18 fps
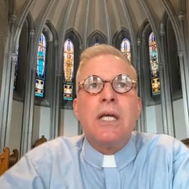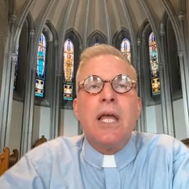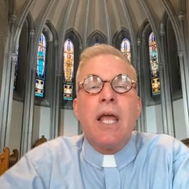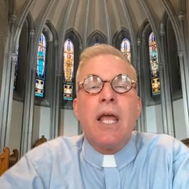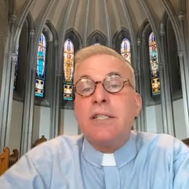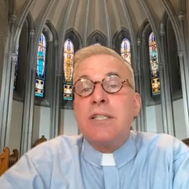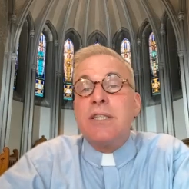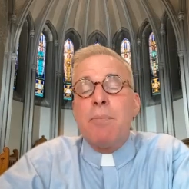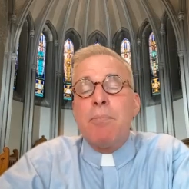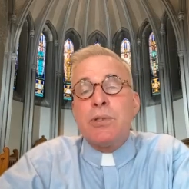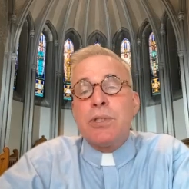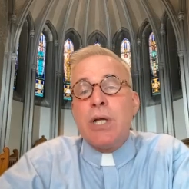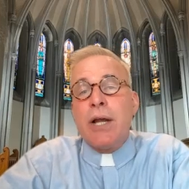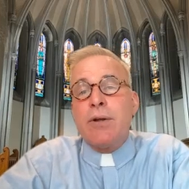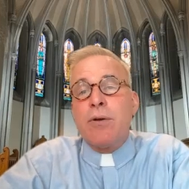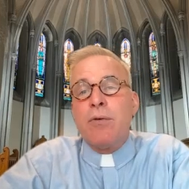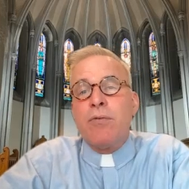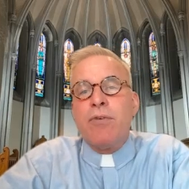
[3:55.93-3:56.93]
examples
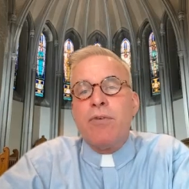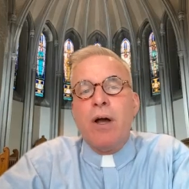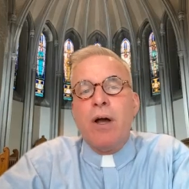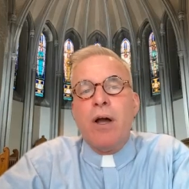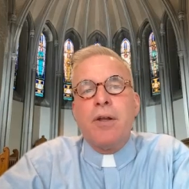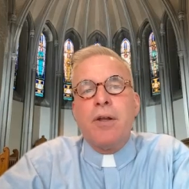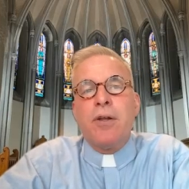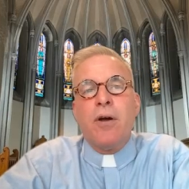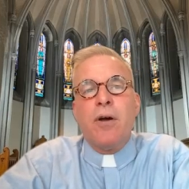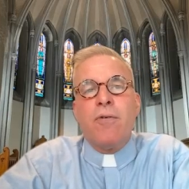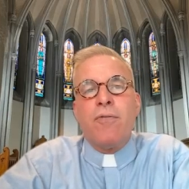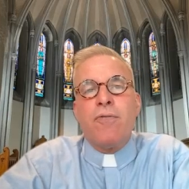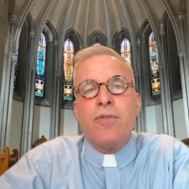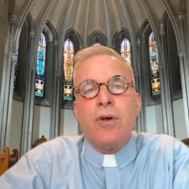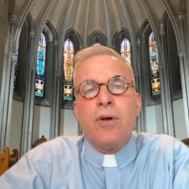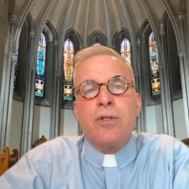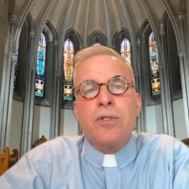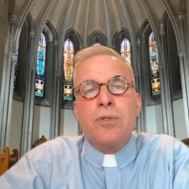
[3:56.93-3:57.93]
I could find of
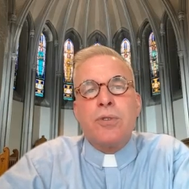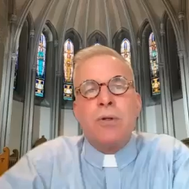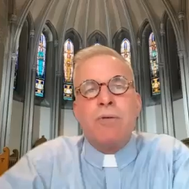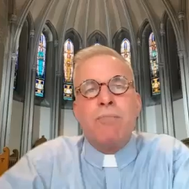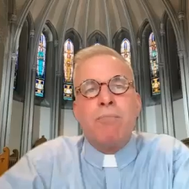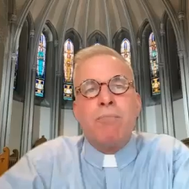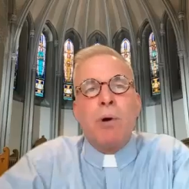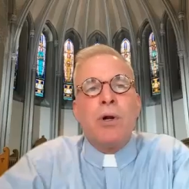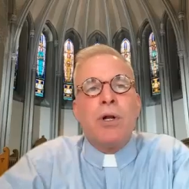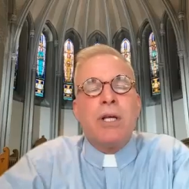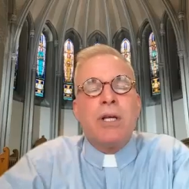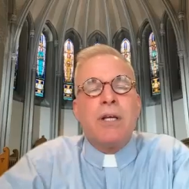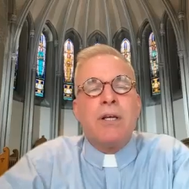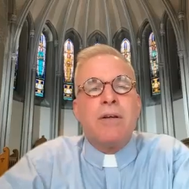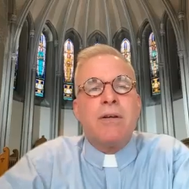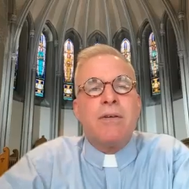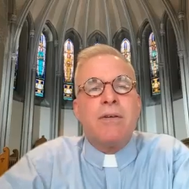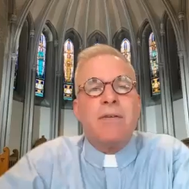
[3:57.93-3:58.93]
the sort of
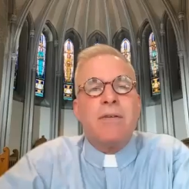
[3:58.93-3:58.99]
burning,